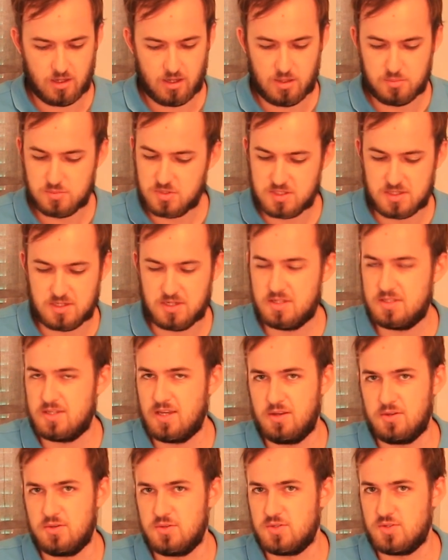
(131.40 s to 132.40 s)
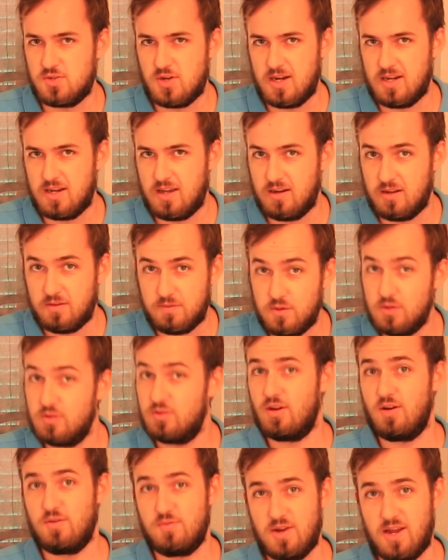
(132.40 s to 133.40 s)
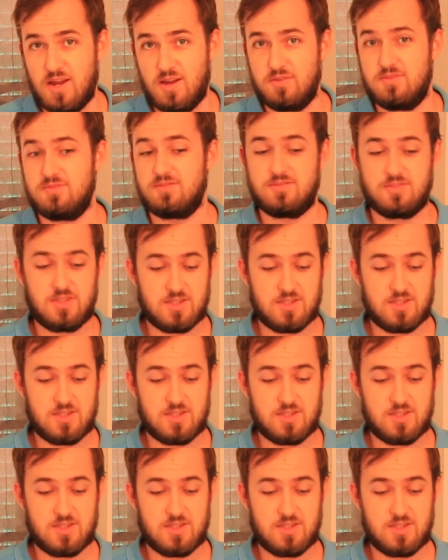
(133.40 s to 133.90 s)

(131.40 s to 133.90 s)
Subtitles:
I'm just going to tell you straight out, if you go around